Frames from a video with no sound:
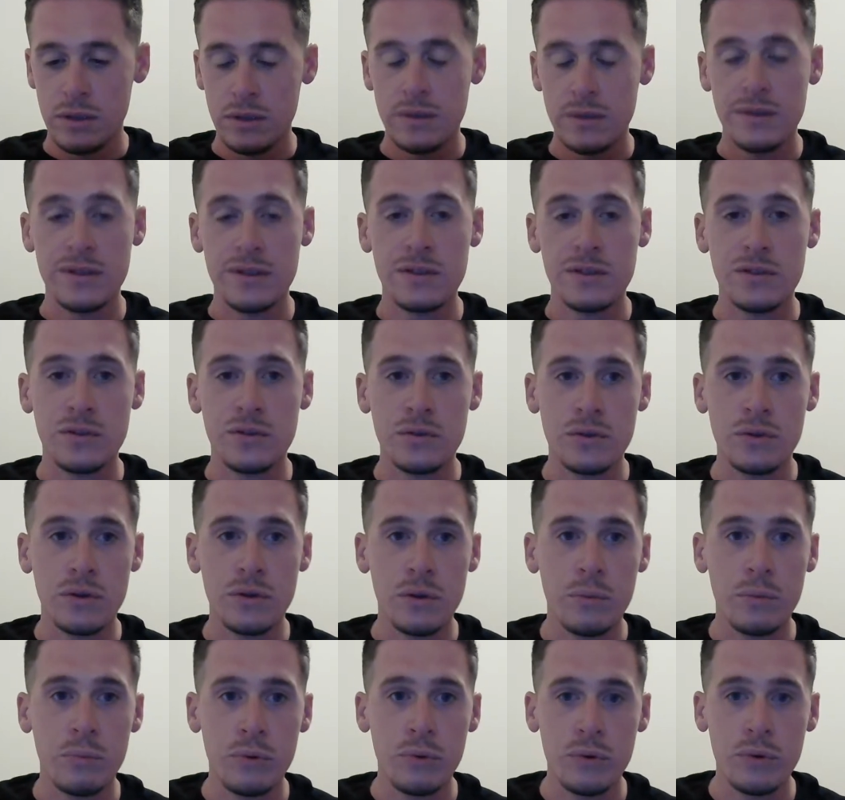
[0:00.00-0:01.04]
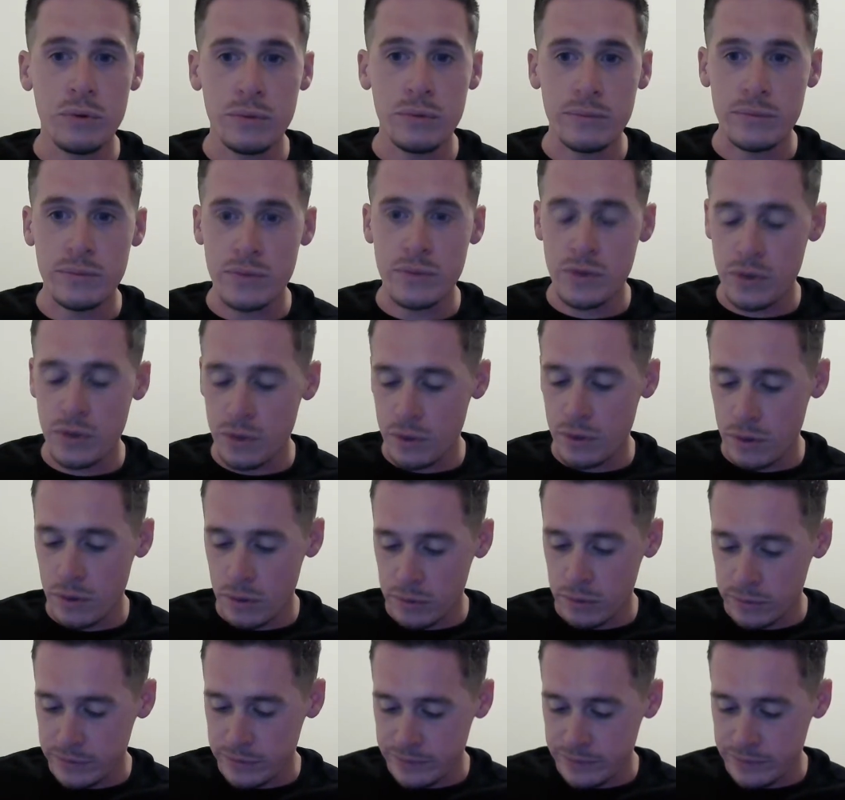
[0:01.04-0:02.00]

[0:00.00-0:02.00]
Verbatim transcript: things could go boom. So